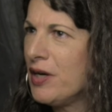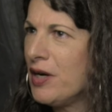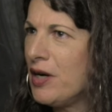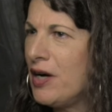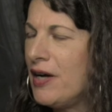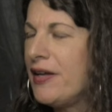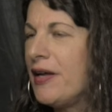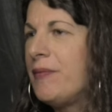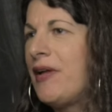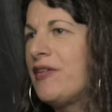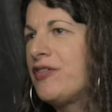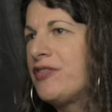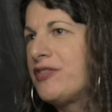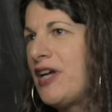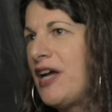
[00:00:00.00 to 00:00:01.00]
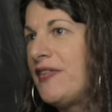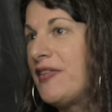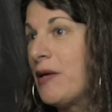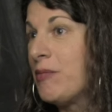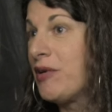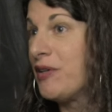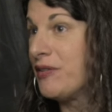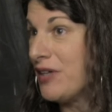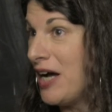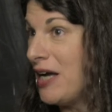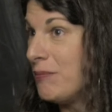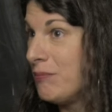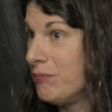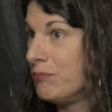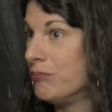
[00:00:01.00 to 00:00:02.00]
And I'm not just saying that because
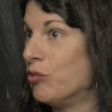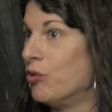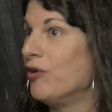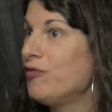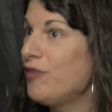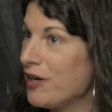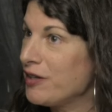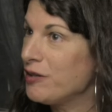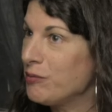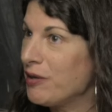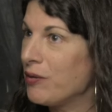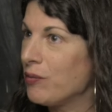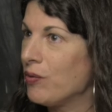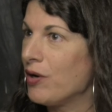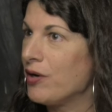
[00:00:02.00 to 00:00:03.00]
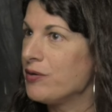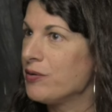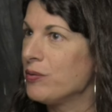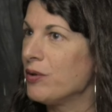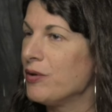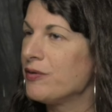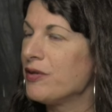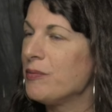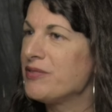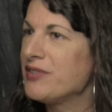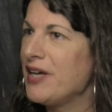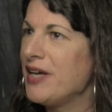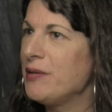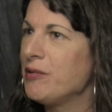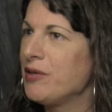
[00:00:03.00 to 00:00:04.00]
I'm more affected by the war on whores. I'm
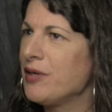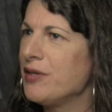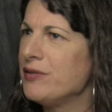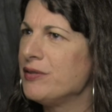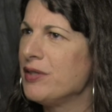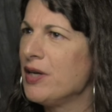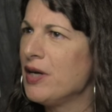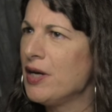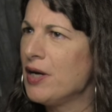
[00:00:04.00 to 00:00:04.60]
saying because